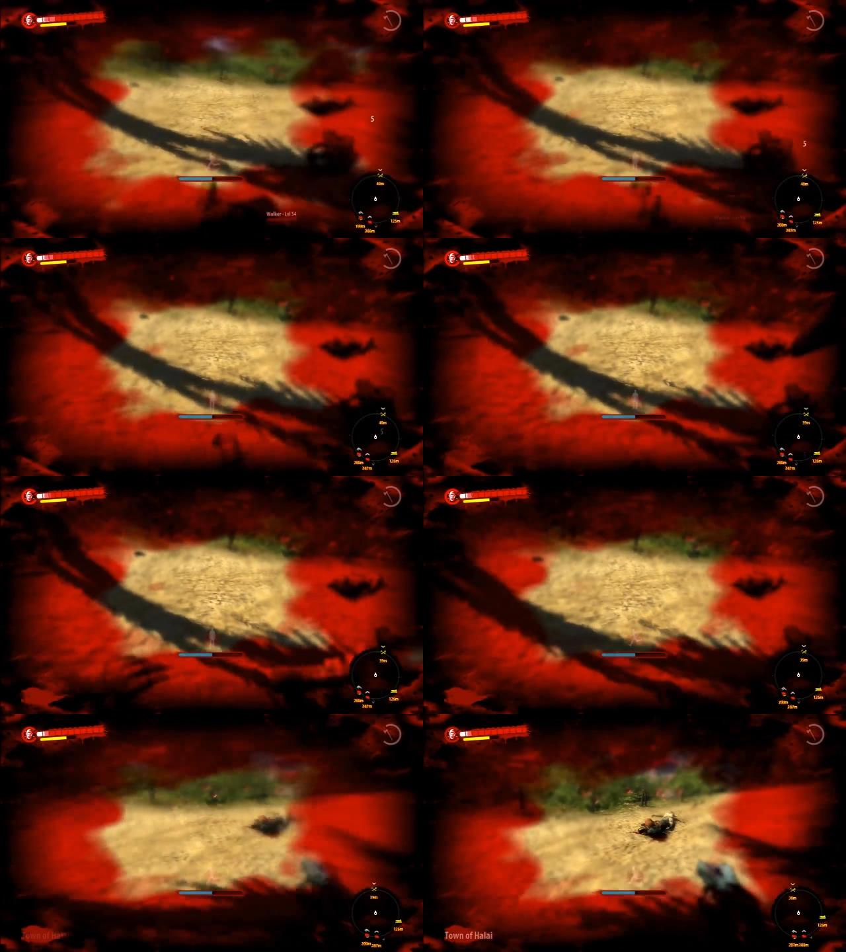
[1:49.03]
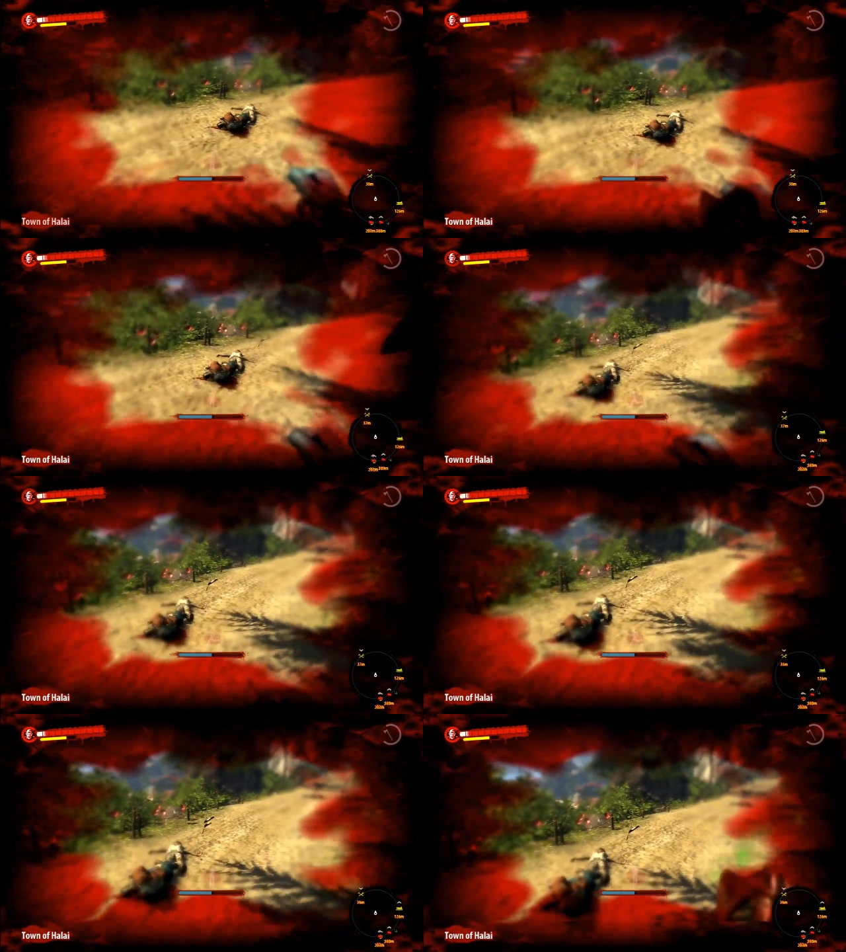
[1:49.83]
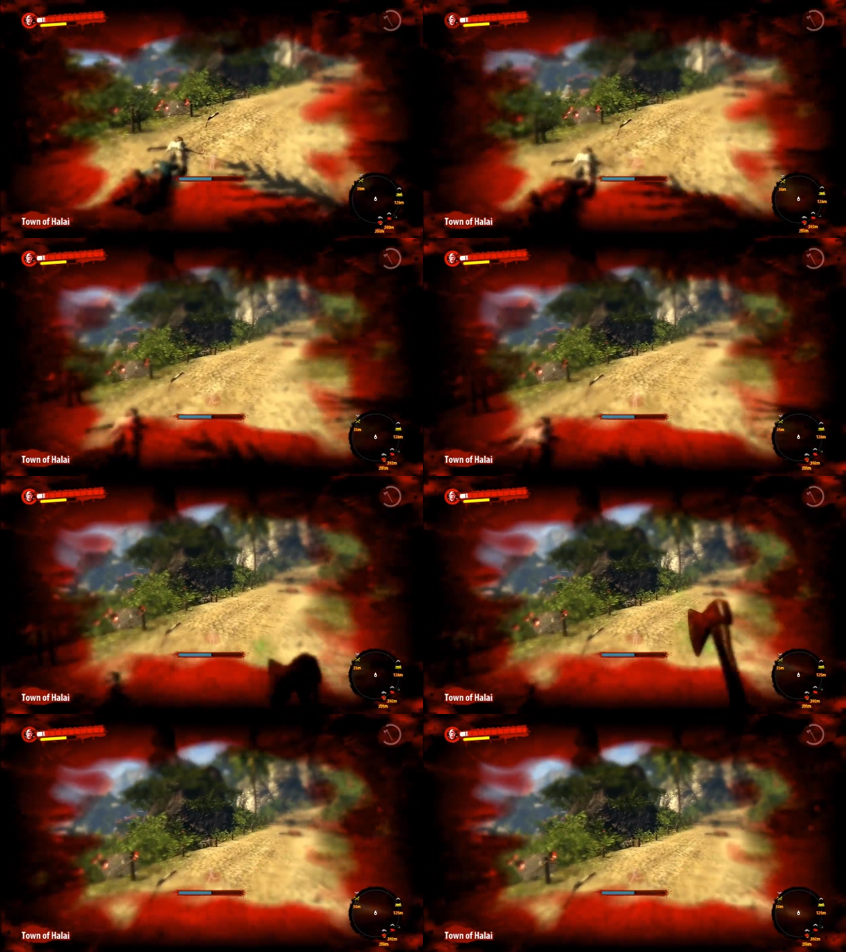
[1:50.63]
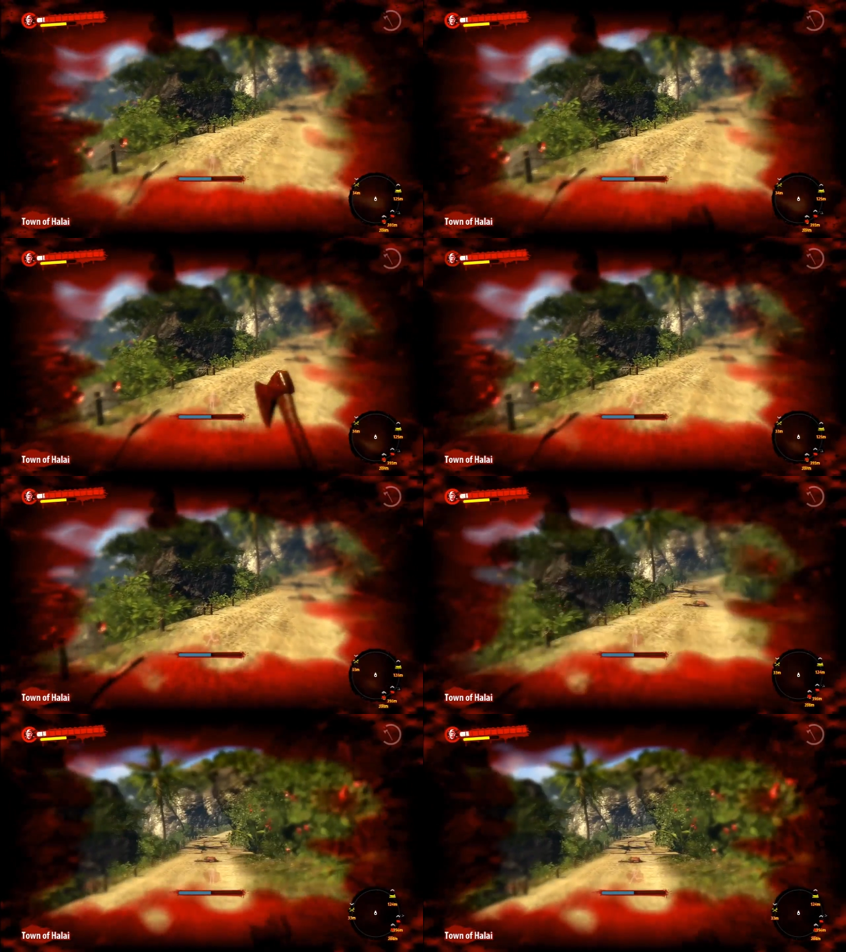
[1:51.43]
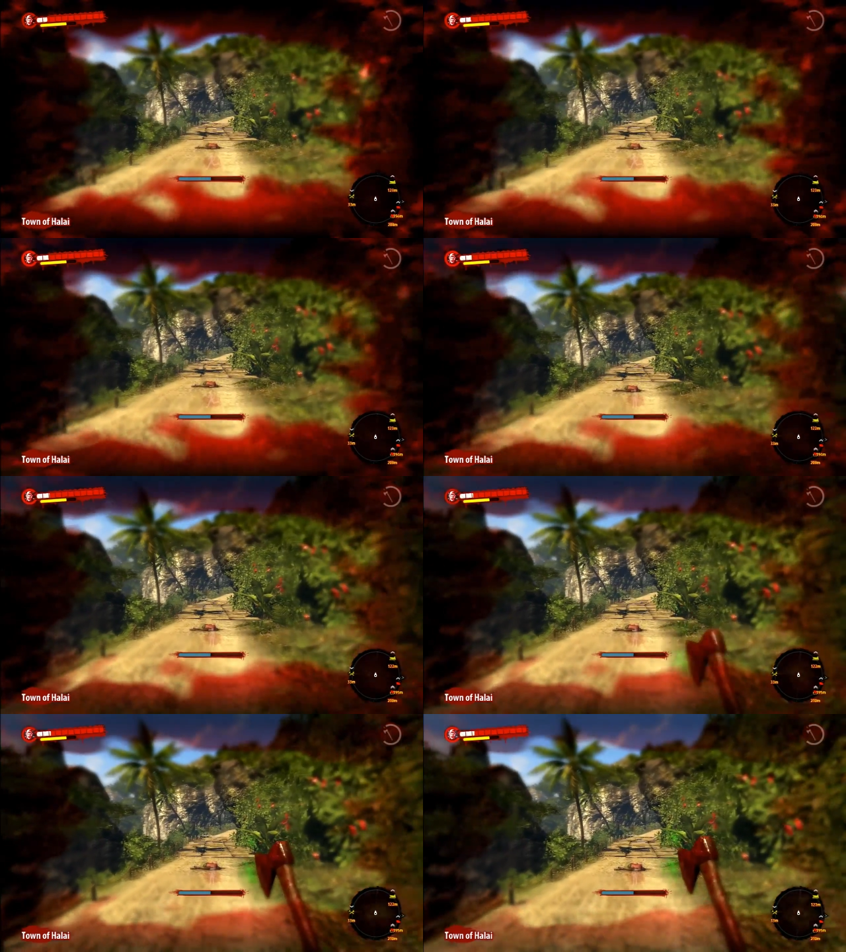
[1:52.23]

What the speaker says: (no speaker visible)